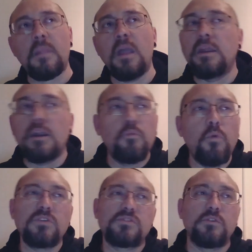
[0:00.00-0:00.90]
and
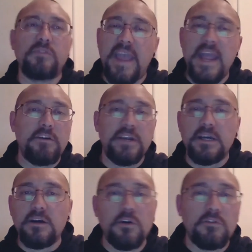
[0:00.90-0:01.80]
what sort of
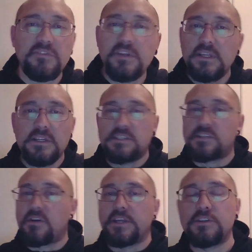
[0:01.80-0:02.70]
area of
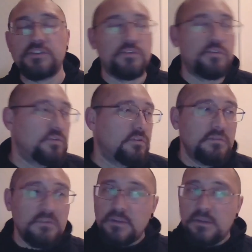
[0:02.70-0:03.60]
science, or
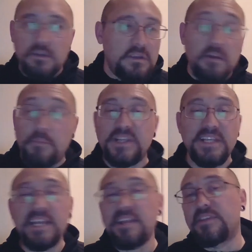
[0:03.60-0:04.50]

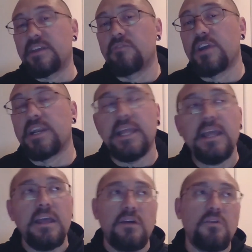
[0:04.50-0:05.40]
anything really,
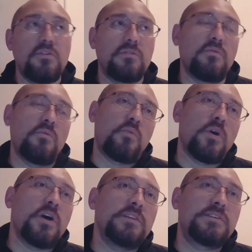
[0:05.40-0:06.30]

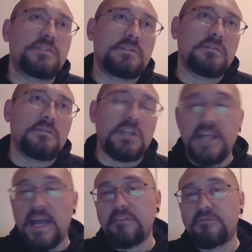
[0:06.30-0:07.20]
words can
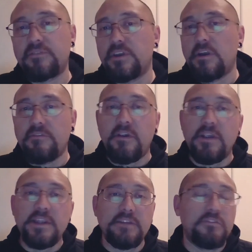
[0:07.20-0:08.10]
have
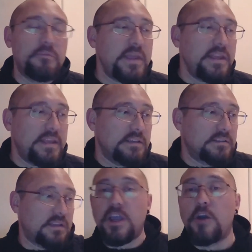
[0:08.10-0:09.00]
very different
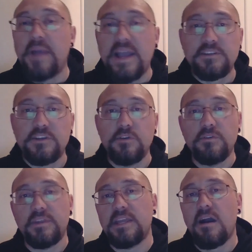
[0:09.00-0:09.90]
meanings. Go back to
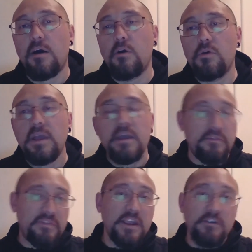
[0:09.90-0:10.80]
the whole
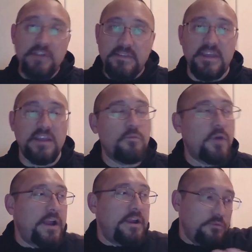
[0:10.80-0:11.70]
theory thing,
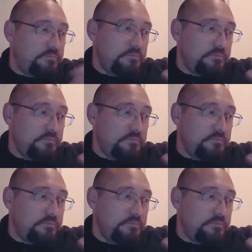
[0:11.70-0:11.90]
where